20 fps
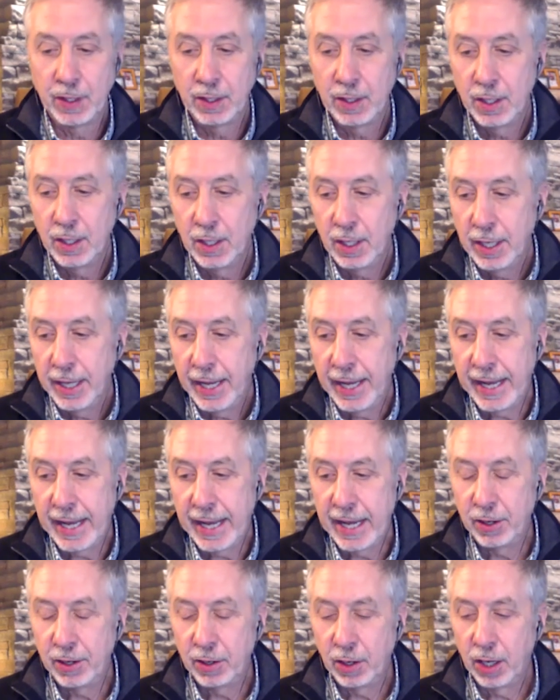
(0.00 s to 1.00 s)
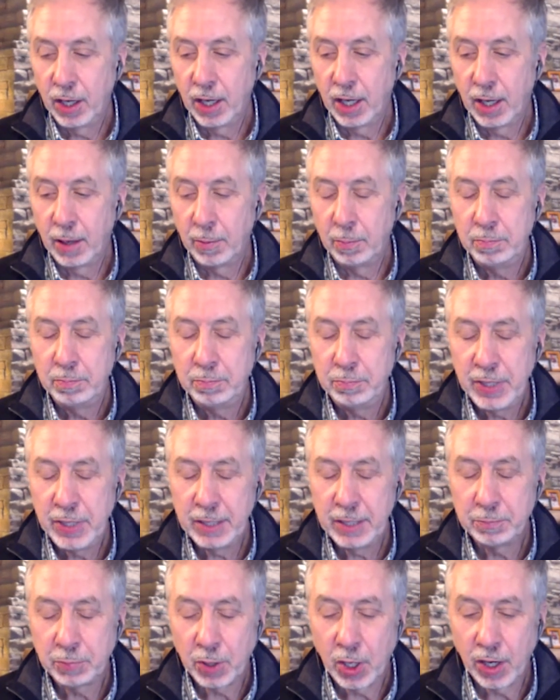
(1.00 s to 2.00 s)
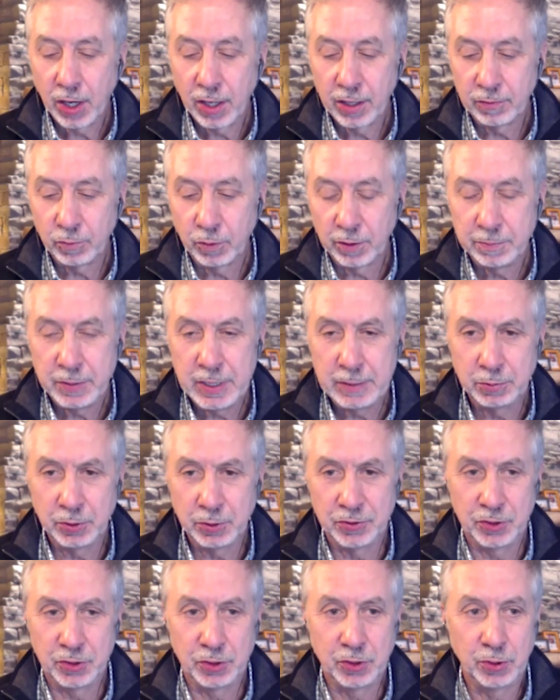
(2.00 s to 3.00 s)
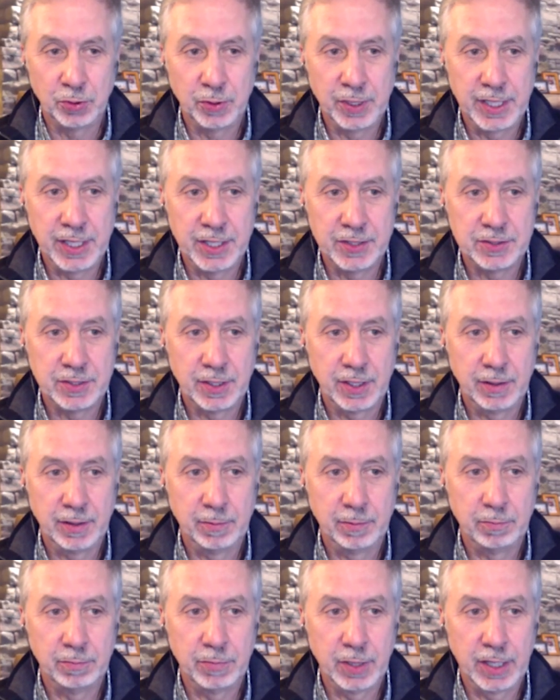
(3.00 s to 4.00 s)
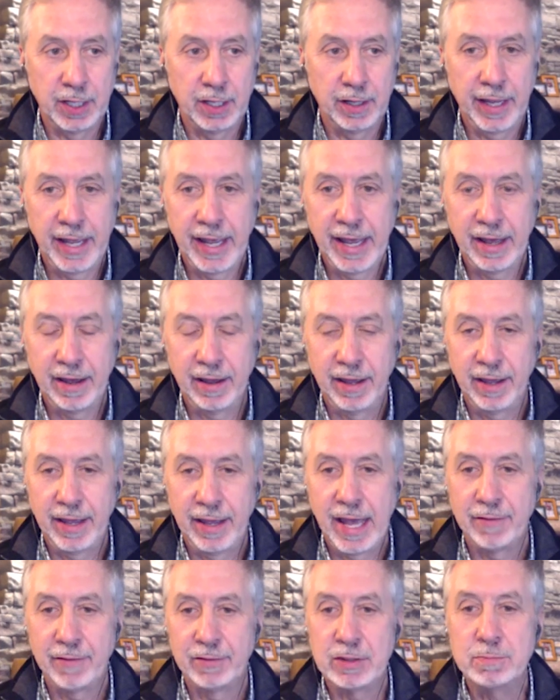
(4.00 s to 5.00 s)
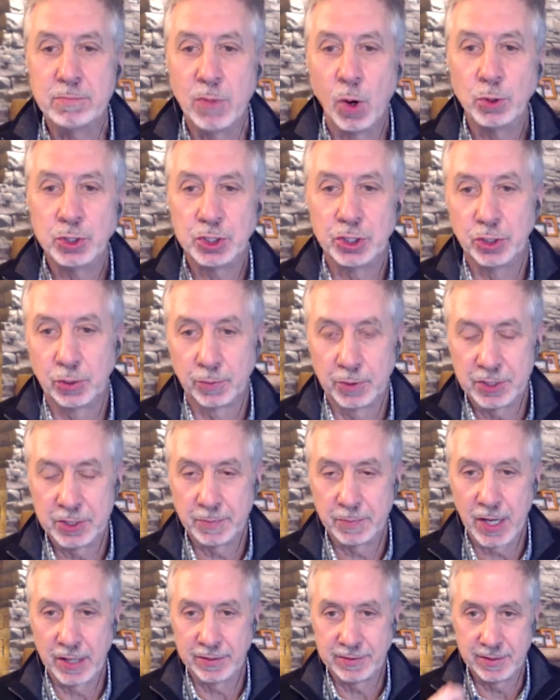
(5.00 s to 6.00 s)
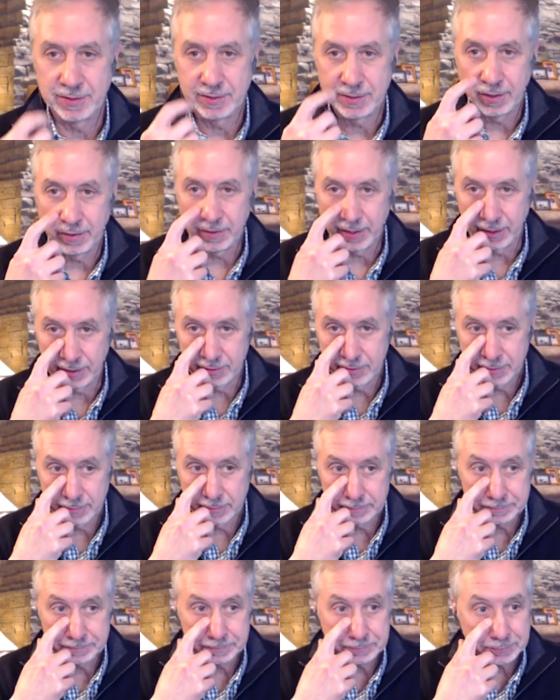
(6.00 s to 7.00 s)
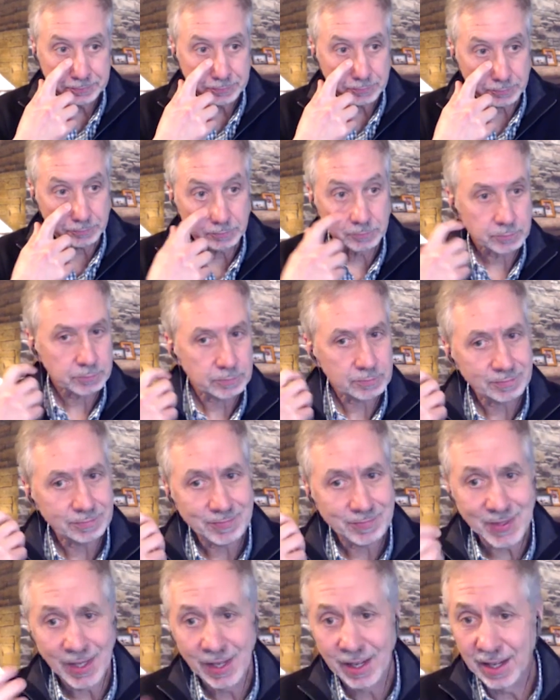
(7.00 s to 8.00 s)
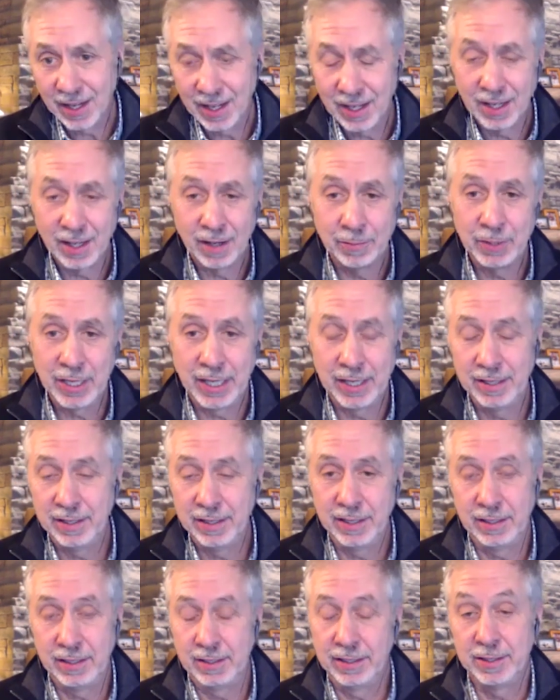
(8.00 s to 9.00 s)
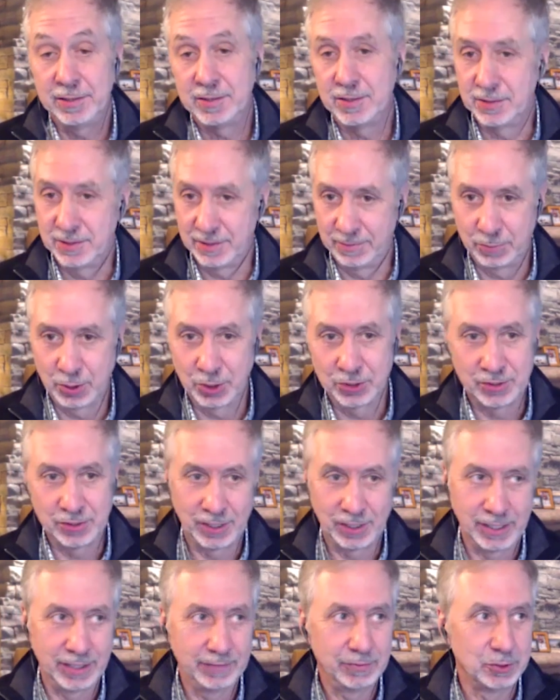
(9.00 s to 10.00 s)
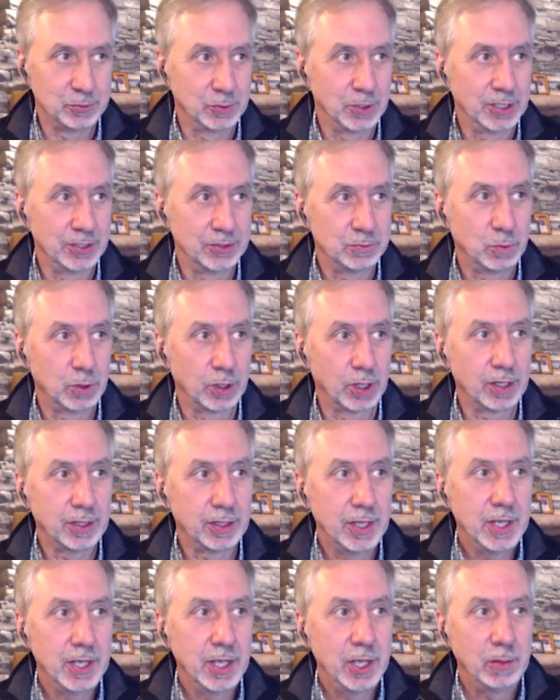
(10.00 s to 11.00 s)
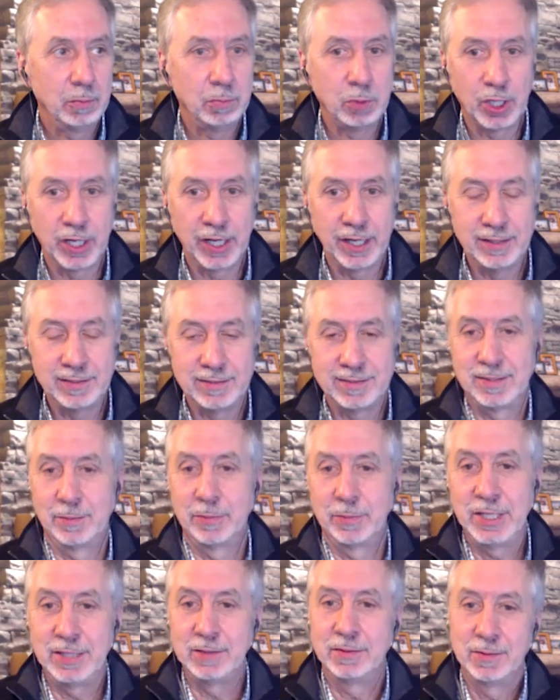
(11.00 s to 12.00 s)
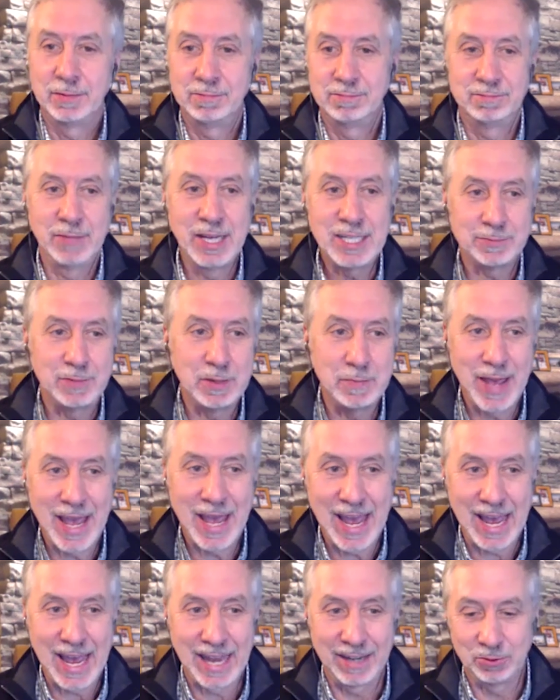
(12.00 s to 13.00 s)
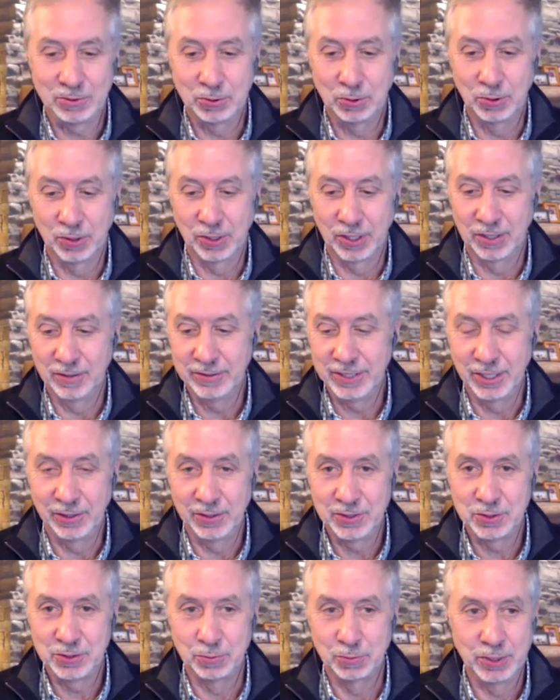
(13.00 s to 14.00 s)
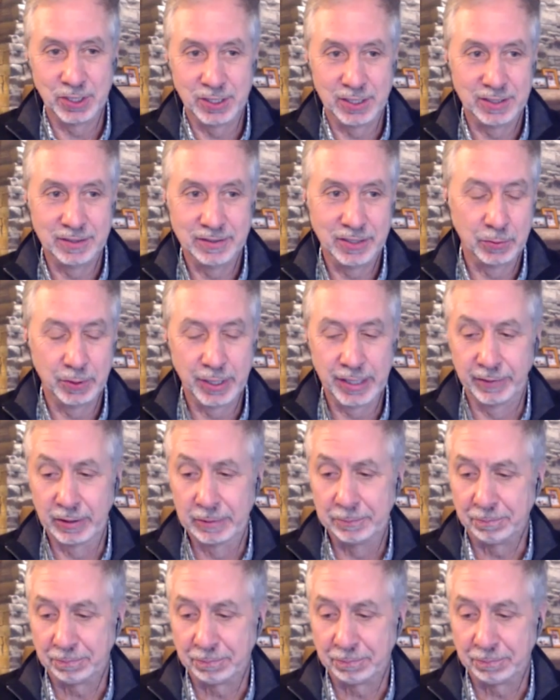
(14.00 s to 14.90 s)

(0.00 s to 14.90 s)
mm-hmm. and a big part of what people do is uh, ha- have emotional responses to things um, and, and this is in personal life as well as work but somebody makes me mad or you know this is really you know whatever